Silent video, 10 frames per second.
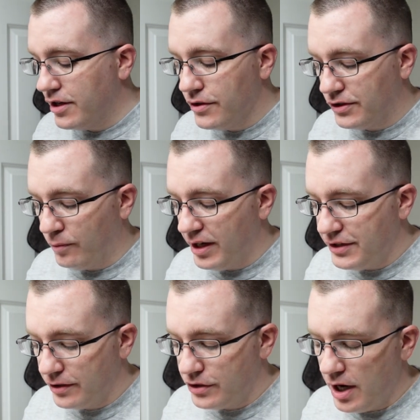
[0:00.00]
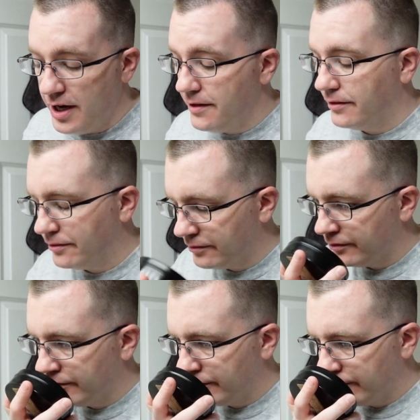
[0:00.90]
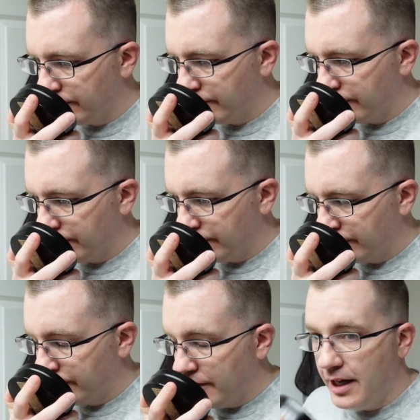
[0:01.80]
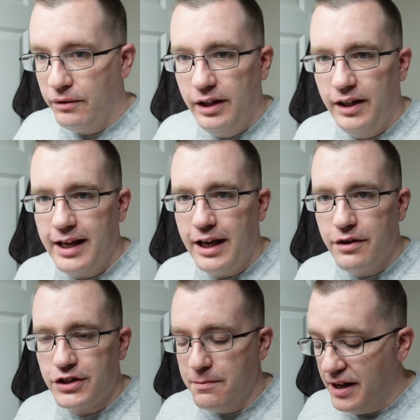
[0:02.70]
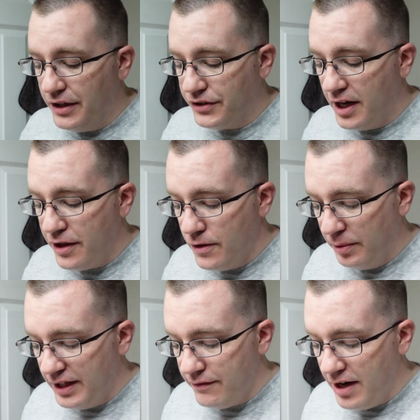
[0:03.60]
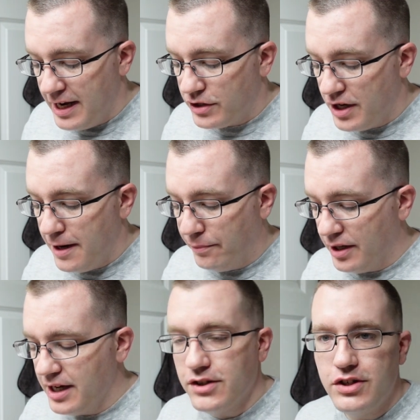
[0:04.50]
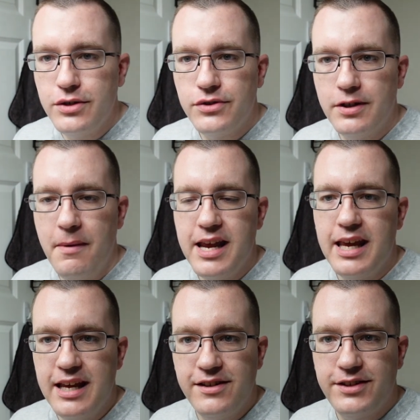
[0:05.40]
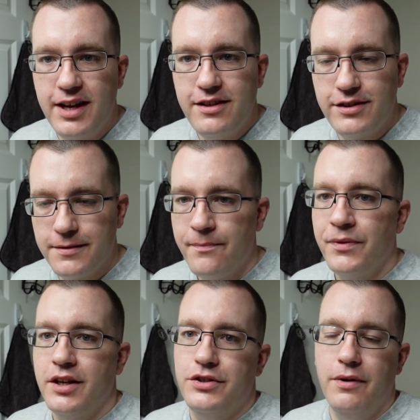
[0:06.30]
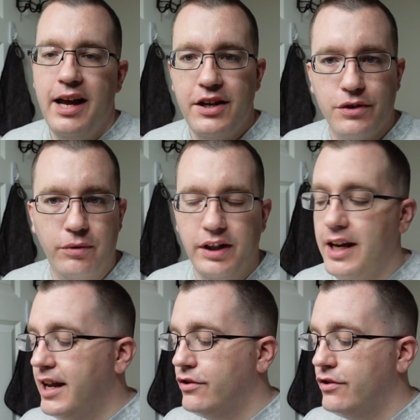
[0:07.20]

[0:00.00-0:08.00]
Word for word: to do some research on it. And I really like how it smells. I do believe Nag Champa is used to make incense, so it has a really